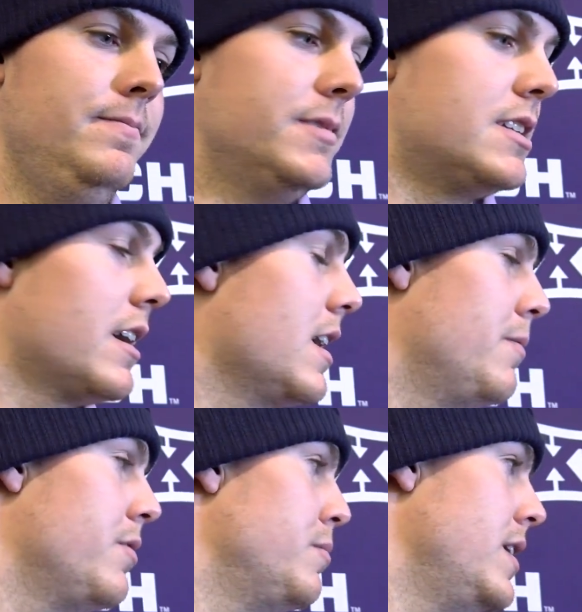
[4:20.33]
stuck
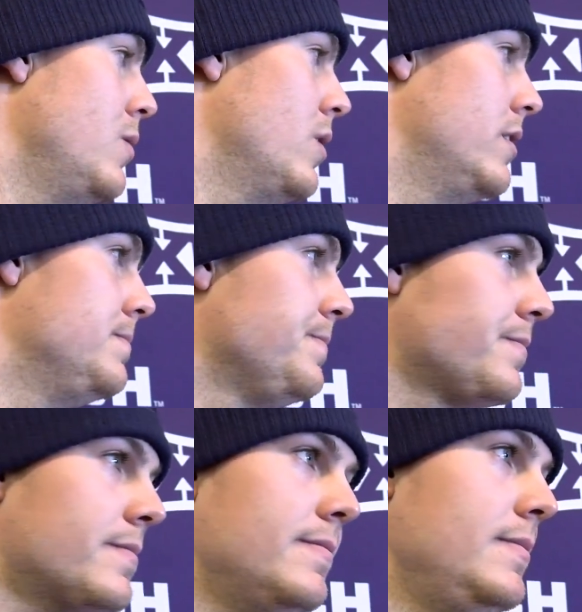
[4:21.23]
up for me when
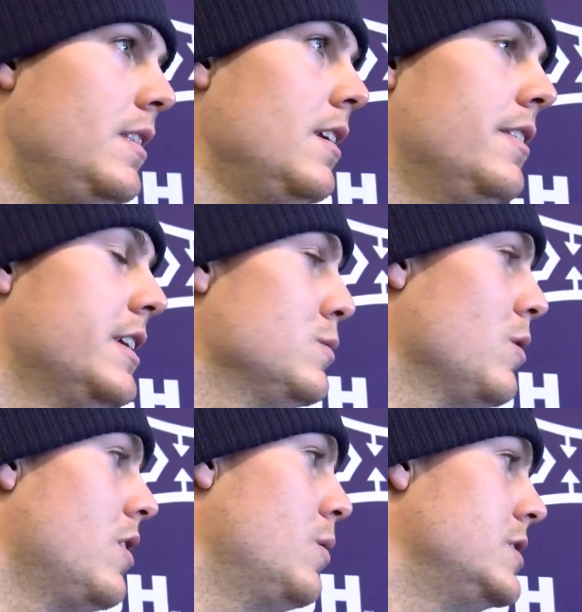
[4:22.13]
things
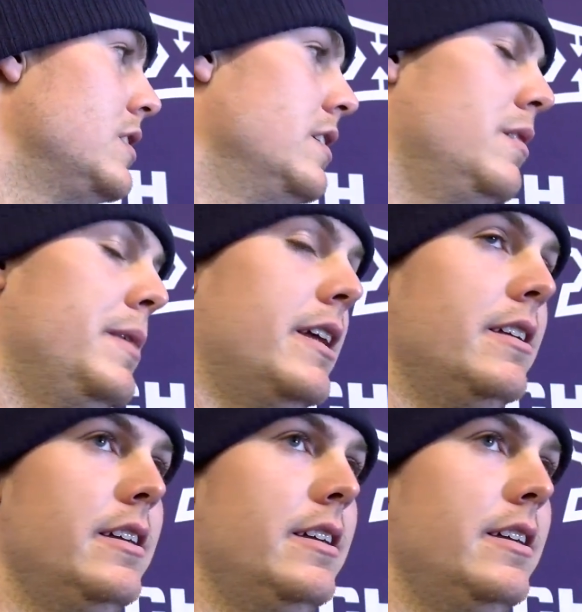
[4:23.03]
weren't always good, man.